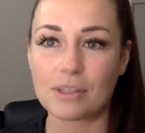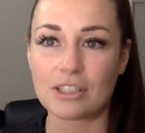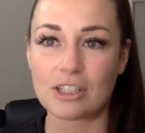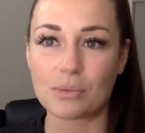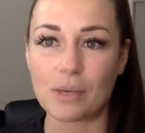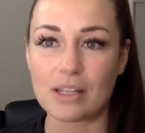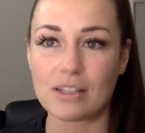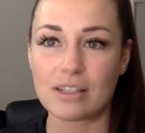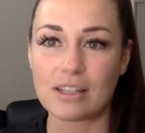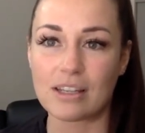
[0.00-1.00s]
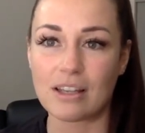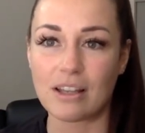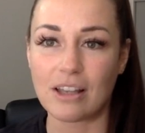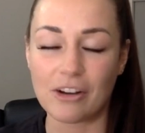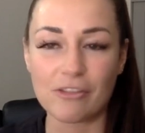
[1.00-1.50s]
messages
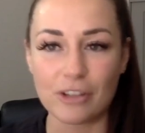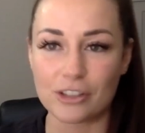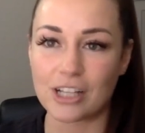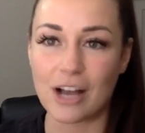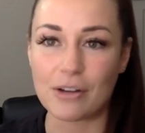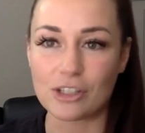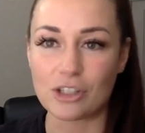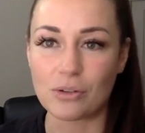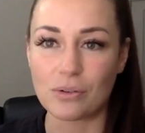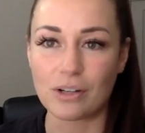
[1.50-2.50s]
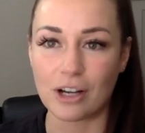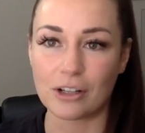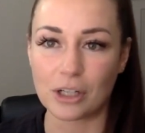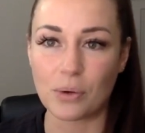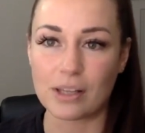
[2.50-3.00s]
are filtered out into
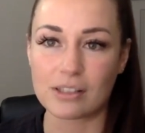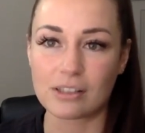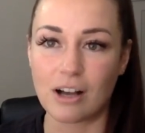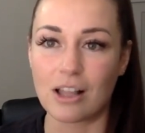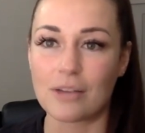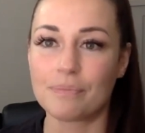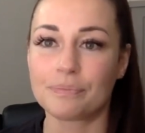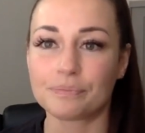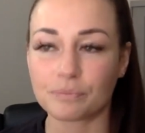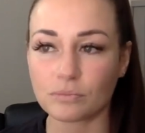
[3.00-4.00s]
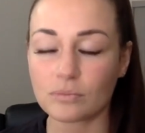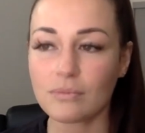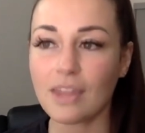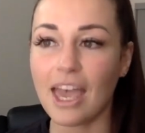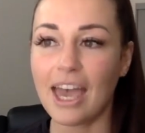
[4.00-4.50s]
our request column.
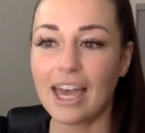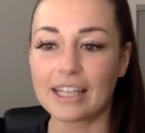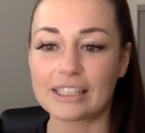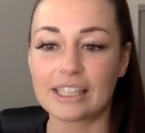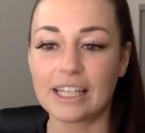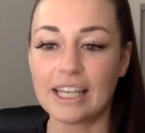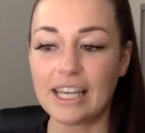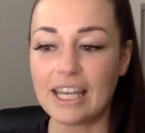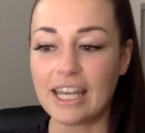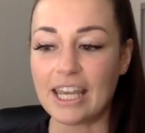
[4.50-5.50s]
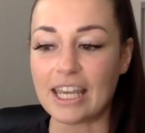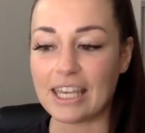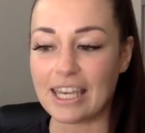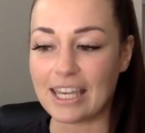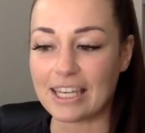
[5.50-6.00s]
And
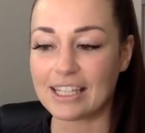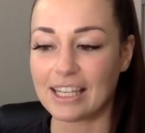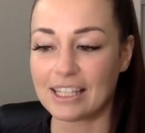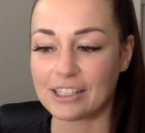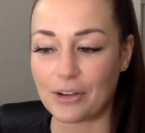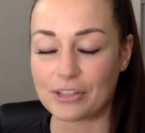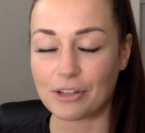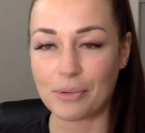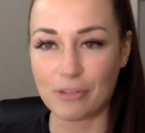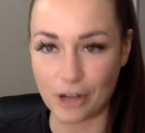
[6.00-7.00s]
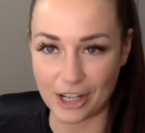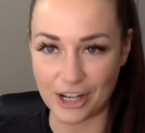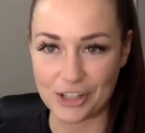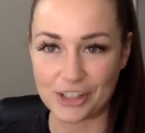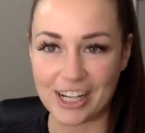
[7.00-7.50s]
he's from a
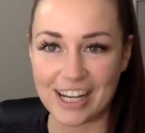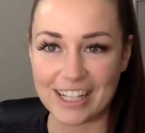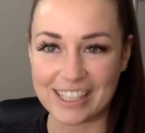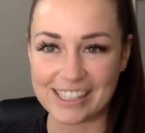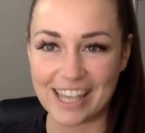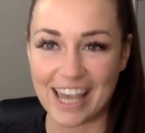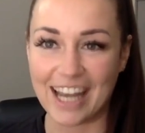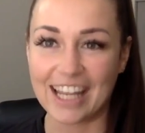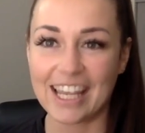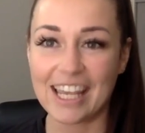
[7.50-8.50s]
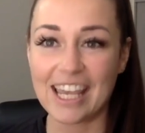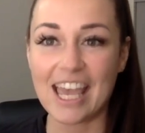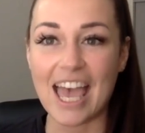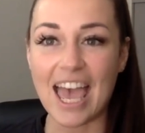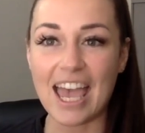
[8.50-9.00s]
foreign country, and he said,
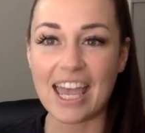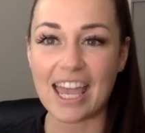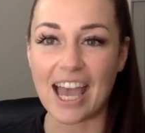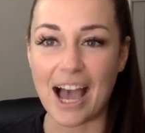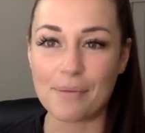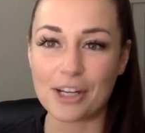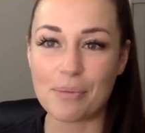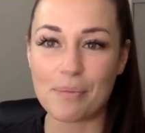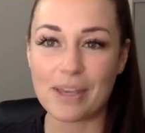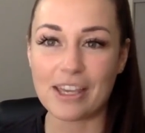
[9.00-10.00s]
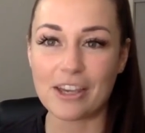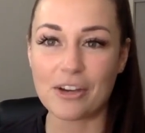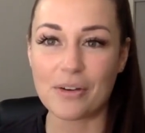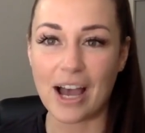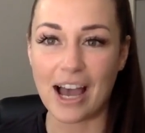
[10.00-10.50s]
hey, I'm gonna meet
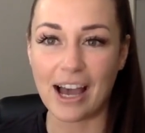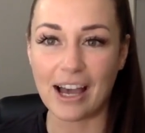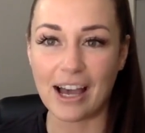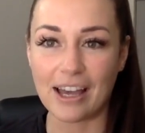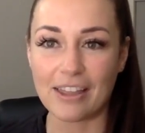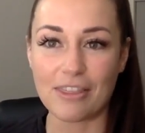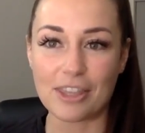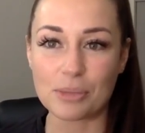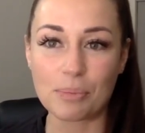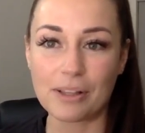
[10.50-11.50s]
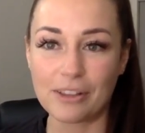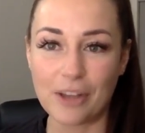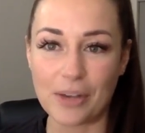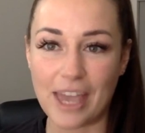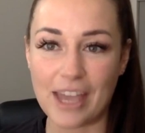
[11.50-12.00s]
you at this
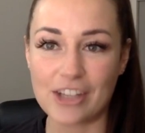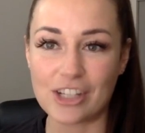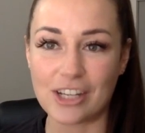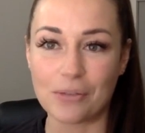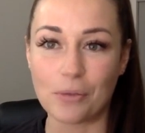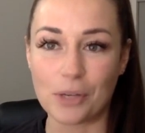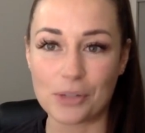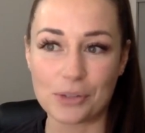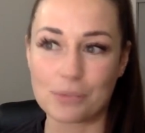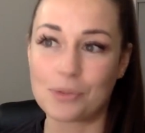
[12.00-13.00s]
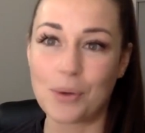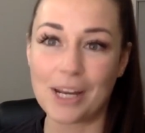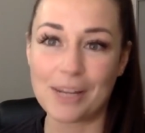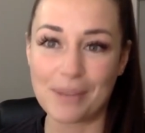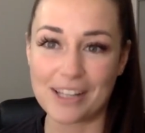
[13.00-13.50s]
location, which was
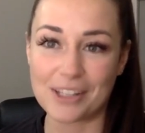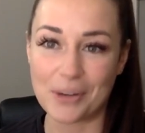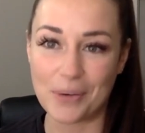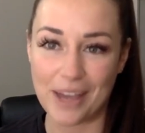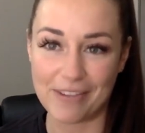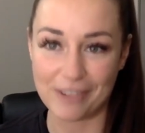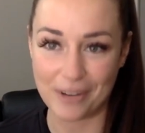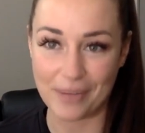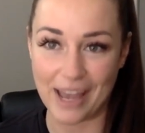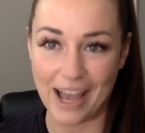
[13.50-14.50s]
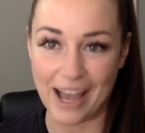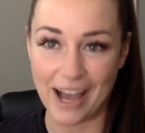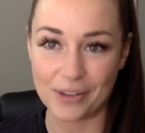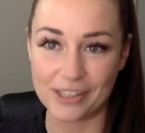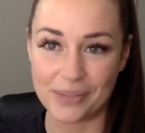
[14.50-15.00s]
20 minutes away from my
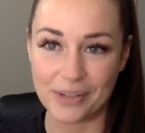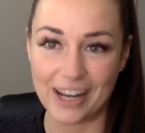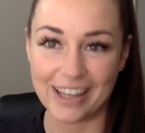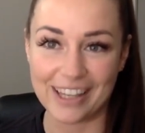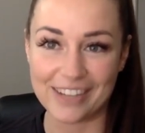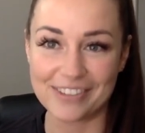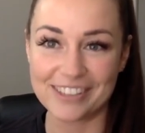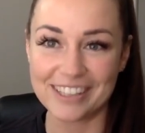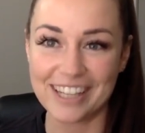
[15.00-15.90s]
house and where I lived.